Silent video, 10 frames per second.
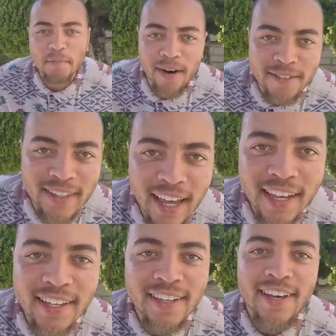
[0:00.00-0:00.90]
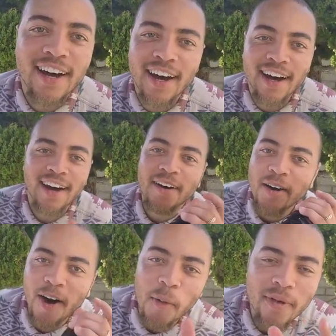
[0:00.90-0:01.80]
birthday.
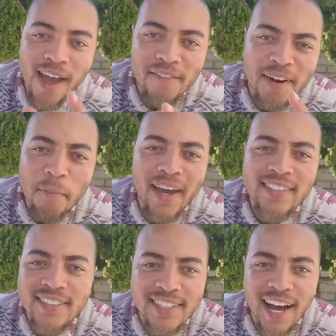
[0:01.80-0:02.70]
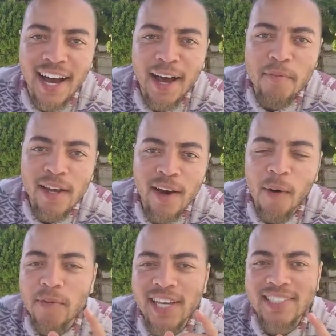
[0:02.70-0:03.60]
Hope you're having an amazing time. Hope
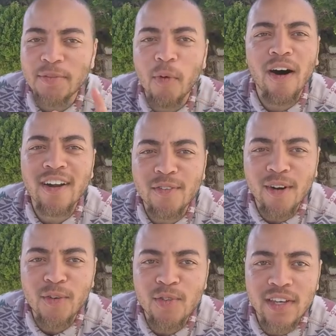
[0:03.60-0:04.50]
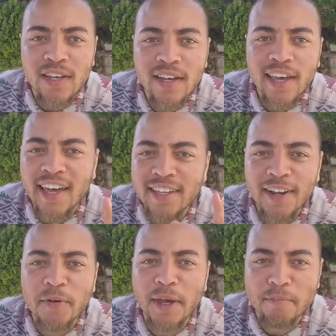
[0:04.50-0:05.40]
you get some water on you and you
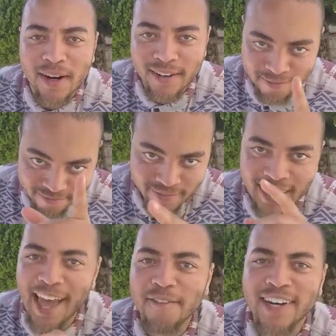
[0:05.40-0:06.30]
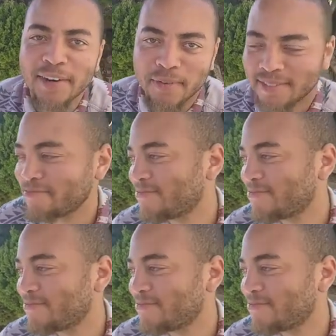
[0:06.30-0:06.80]
don't get burnt. Have a good one.